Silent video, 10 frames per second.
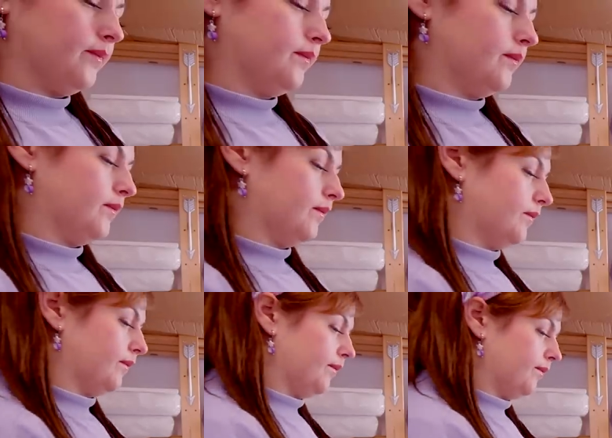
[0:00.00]

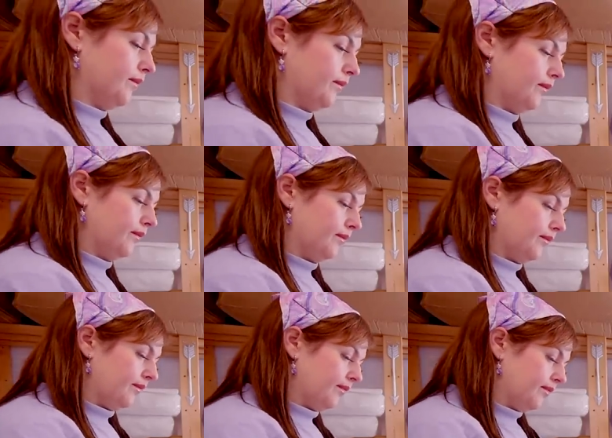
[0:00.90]

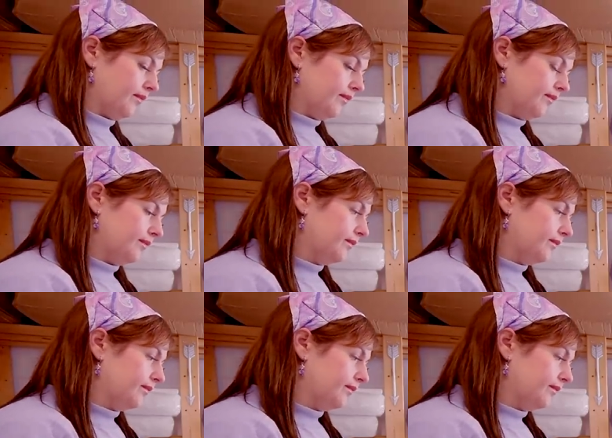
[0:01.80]
[no speech]